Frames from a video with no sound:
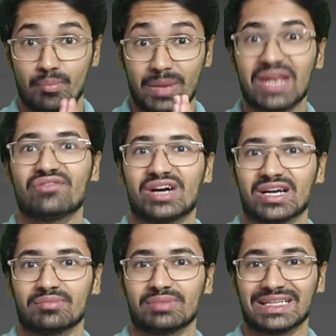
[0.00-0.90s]
main
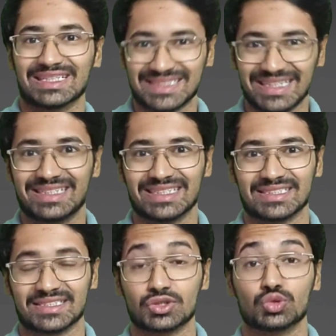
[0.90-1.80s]
verb in a
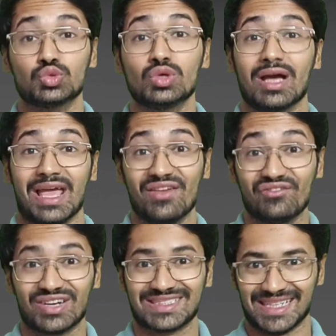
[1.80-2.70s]
sentence to
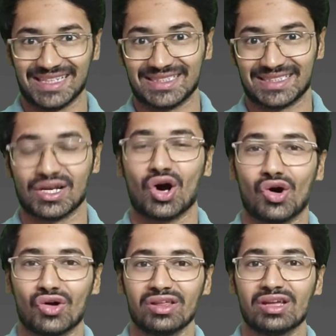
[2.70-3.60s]
emphasize
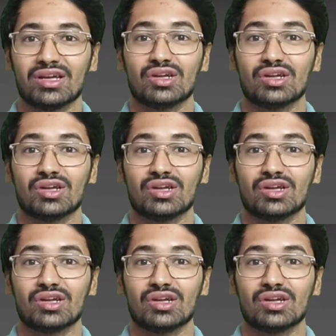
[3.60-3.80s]
or